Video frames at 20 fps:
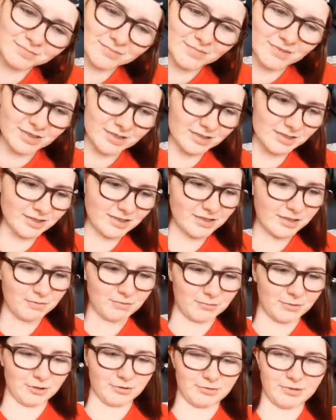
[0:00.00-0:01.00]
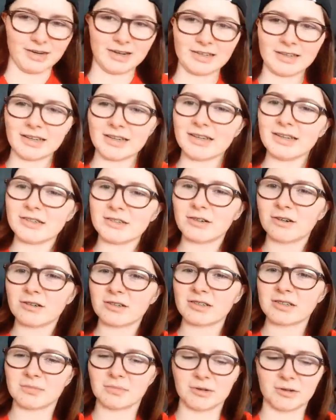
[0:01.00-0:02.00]
Because someone, right? Like, he
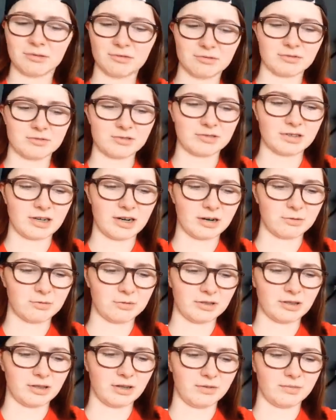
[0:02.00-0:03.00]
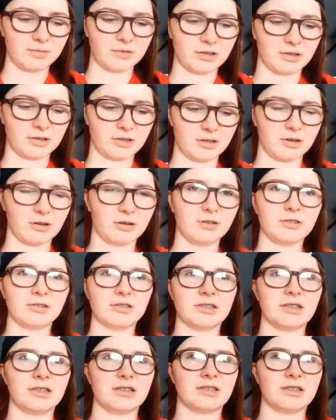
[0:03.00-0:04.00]
talks about how in love with the girls he
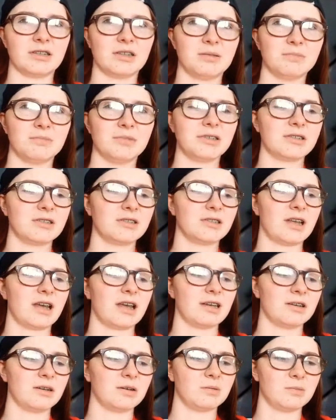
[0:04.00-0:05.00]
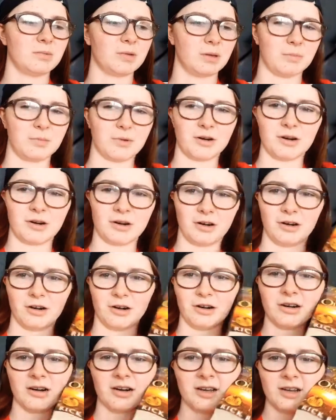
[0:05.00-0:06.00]
is, that he must end up with a partner.
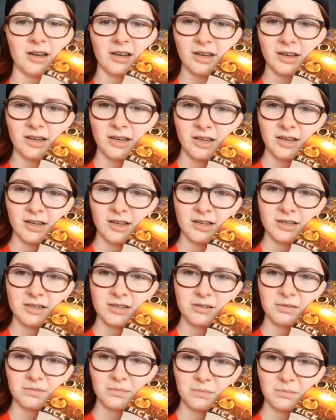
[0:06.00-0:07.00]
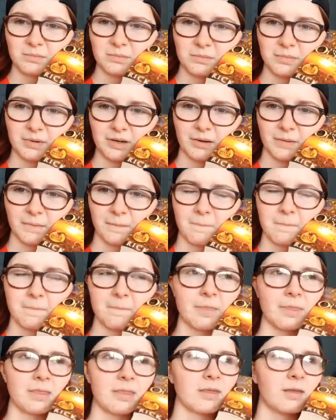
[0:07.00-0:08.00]
But,
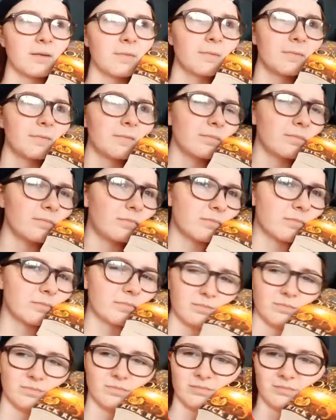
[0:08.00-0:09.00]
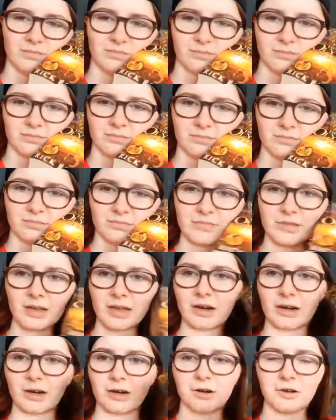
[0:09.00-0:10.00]
I
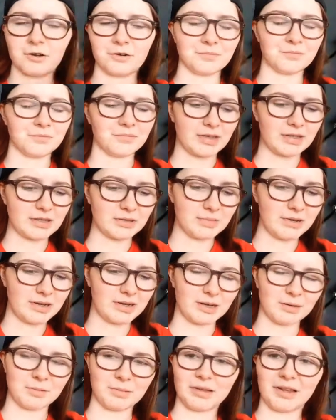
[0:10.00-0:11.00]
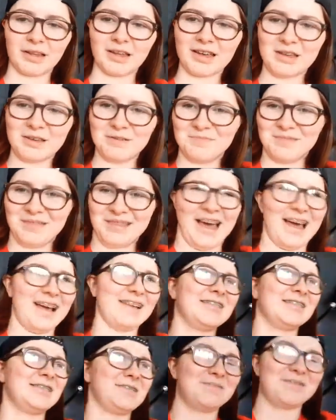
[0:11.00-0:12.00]
don't know. It's making me like him
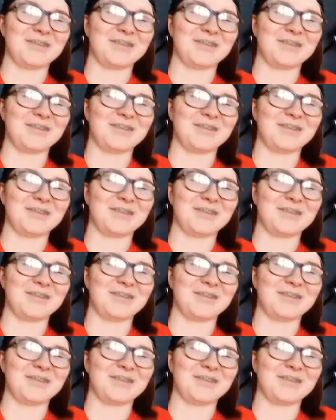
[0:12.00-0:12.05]
less, to be